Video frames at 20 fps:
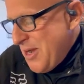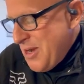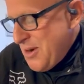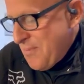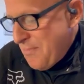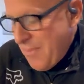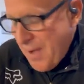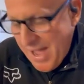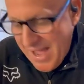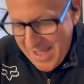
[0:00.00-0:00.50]
you're
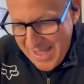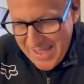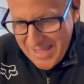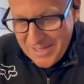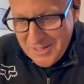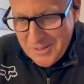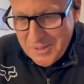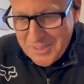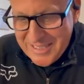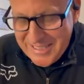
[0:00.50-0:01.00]

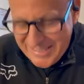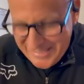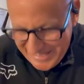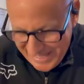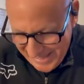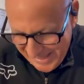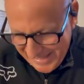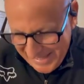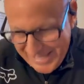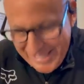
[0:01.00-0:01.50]
buying or
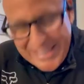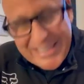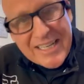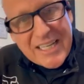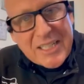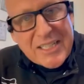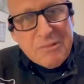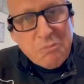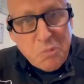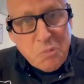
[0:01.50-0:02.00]

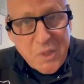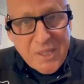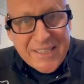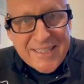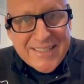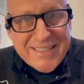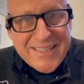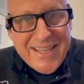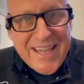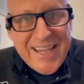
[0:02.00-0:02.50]
selling real
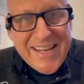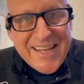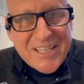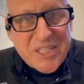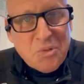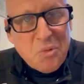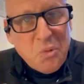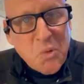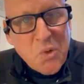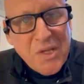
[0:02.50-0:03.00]
estate,
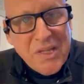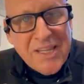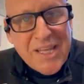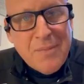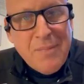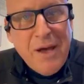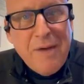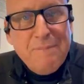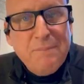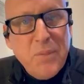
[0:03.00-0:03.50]
it's really
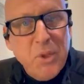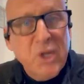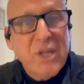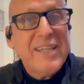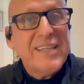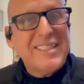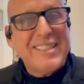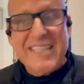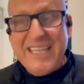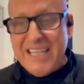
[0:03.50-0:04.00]
about
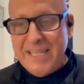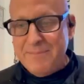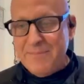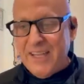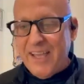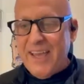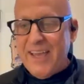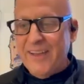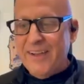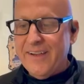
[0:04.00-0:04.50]
putting a team
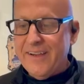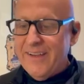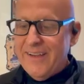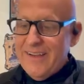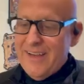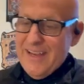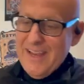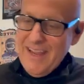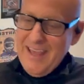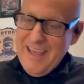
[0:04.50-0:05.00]
together.
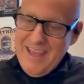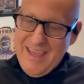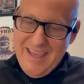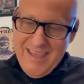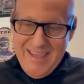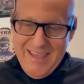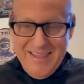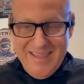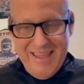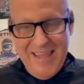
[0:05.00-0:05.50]

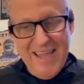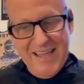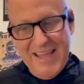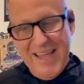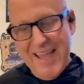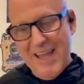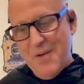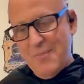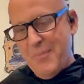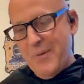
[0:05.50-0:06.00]
And that
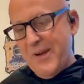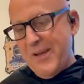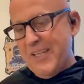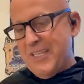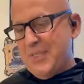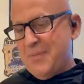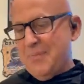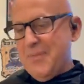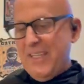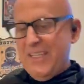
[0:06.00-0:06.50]
kind of
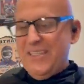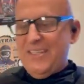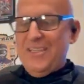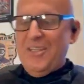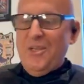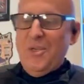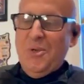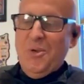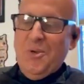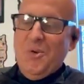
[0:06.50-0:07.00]
brings me
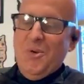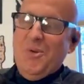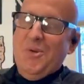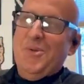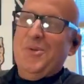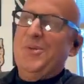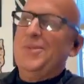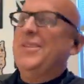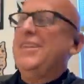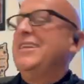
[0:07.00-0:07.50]

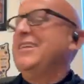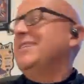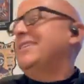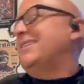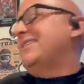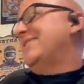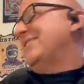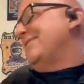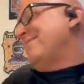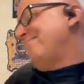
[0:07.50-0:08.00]
to
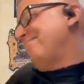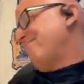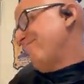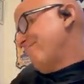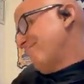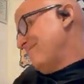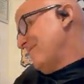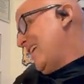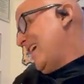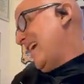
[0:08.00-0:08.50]
this.
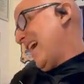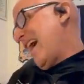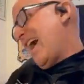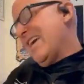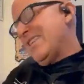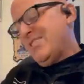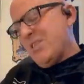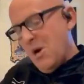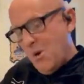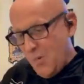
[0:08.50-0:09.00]
I
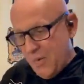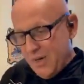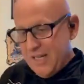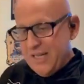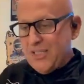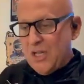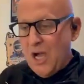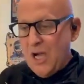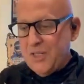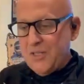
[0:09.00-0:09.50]
don't want to
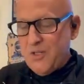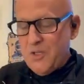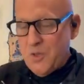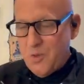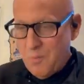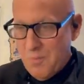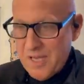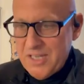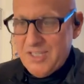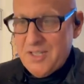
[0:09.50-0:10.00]
talk
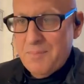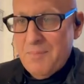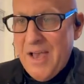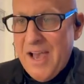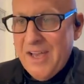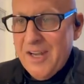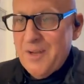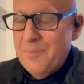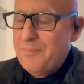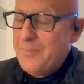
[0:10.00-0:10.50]
too much
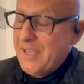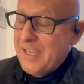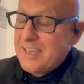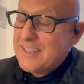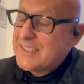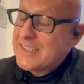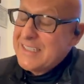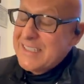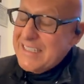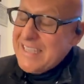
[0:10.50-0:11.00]
about it
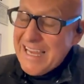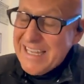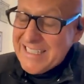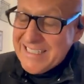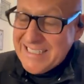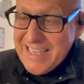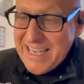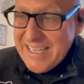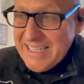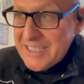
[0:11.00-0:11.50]
because it's not
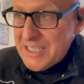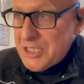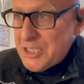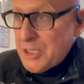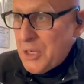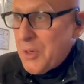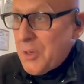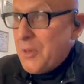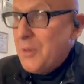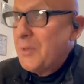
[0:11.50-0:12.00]
set in
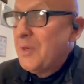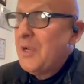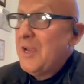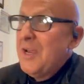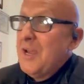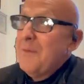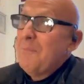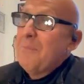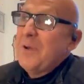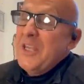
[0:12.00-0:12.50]
stone,
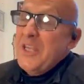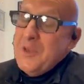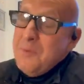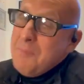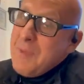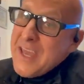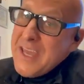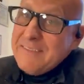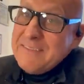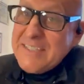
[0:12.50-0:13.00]
but you
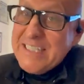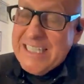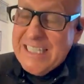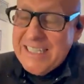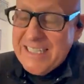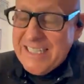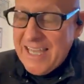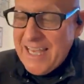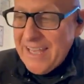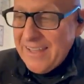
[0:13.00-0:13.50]
may have
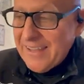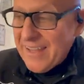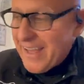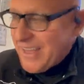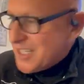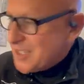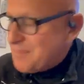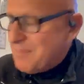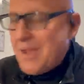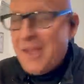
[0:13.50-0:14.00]
seen the
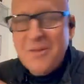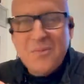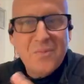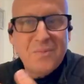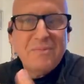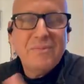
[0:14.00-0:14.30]
headlines. My